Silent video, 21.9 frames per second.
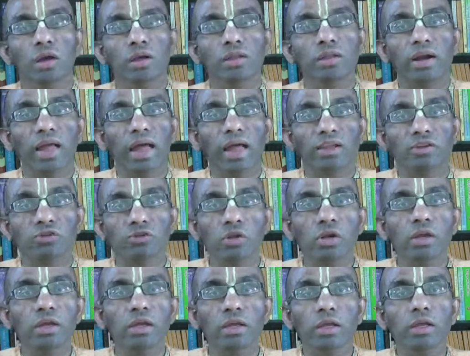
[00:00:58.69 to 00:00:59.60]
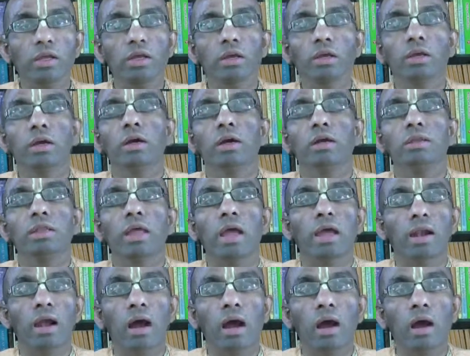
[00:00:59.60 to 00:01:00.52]
that actually
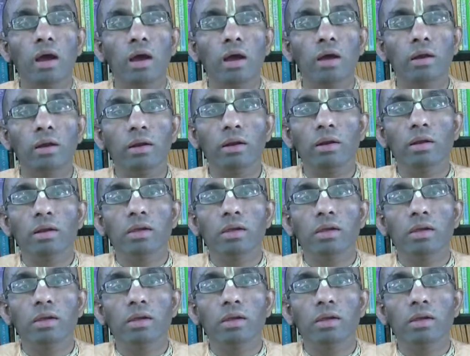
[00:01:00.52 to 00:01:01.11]
there are